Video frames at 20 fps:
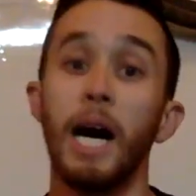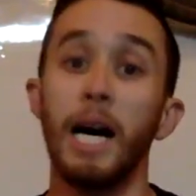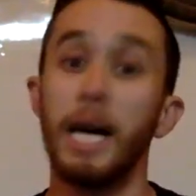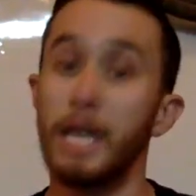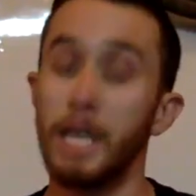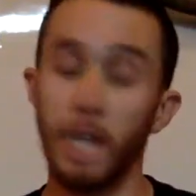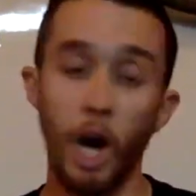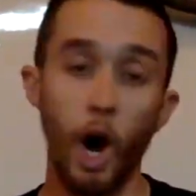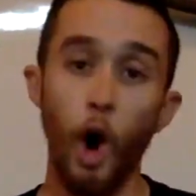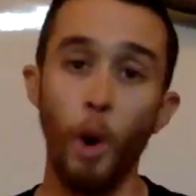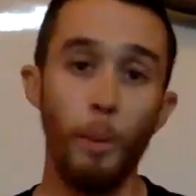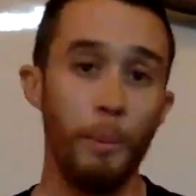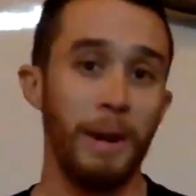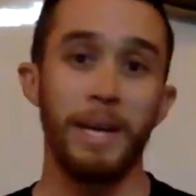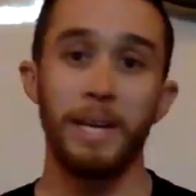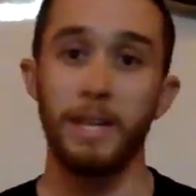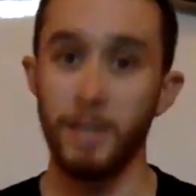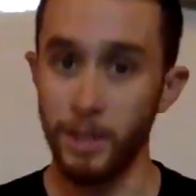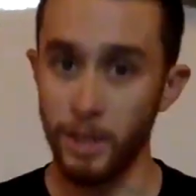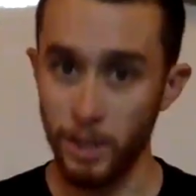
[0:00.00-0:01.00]
In all my
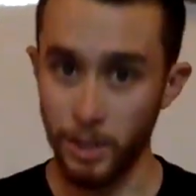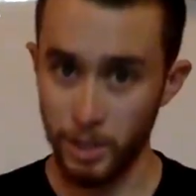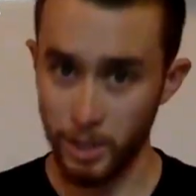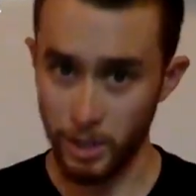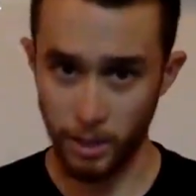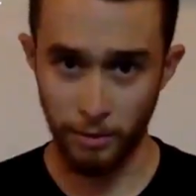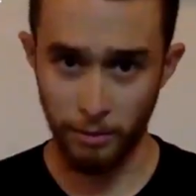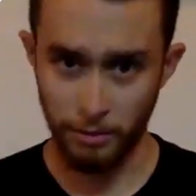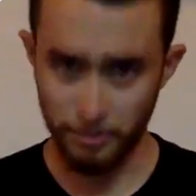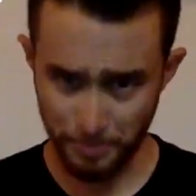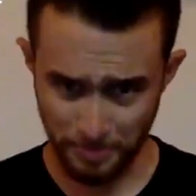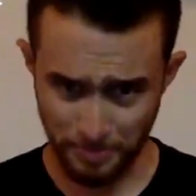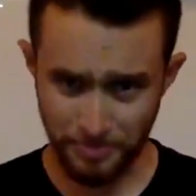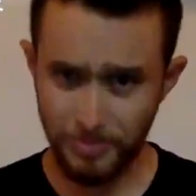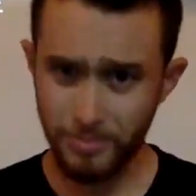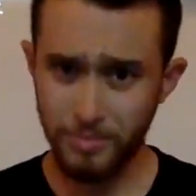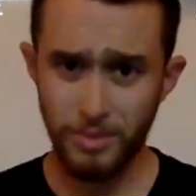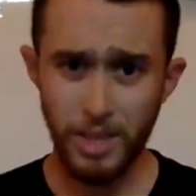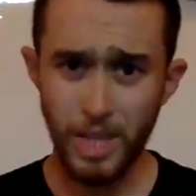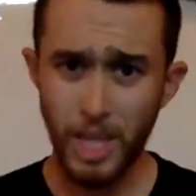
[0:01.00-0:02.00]
years of
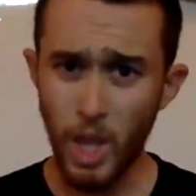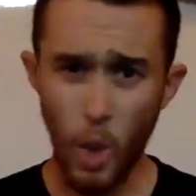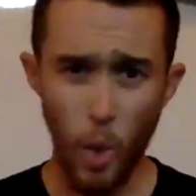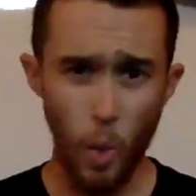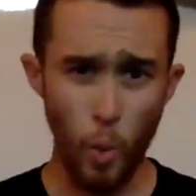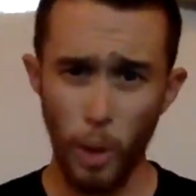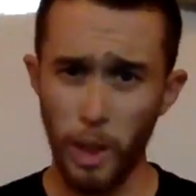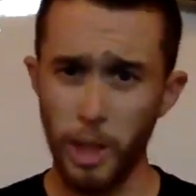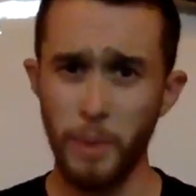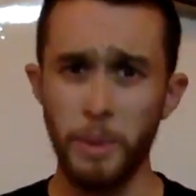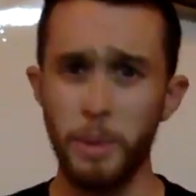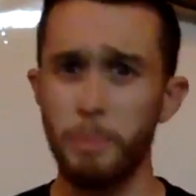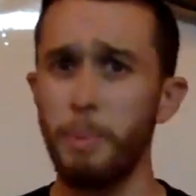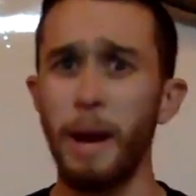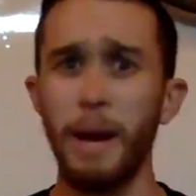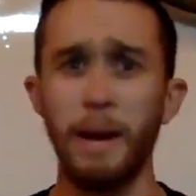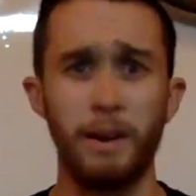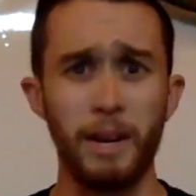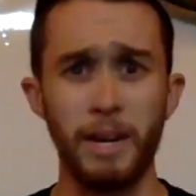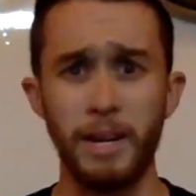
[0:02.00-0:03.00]
working with
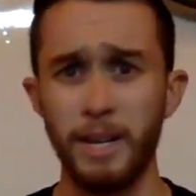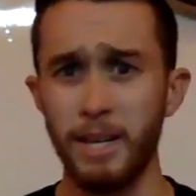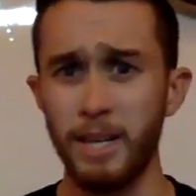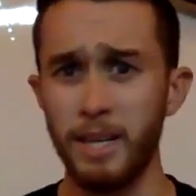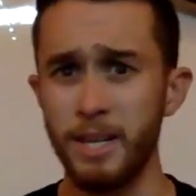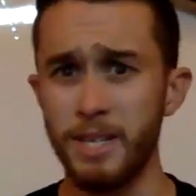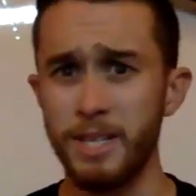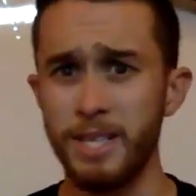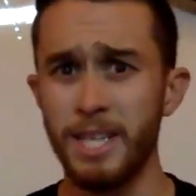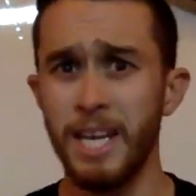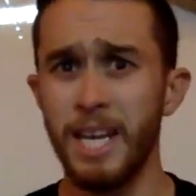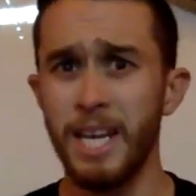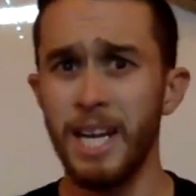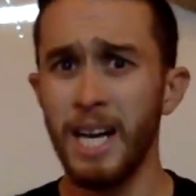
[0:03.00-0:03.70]
bike riders,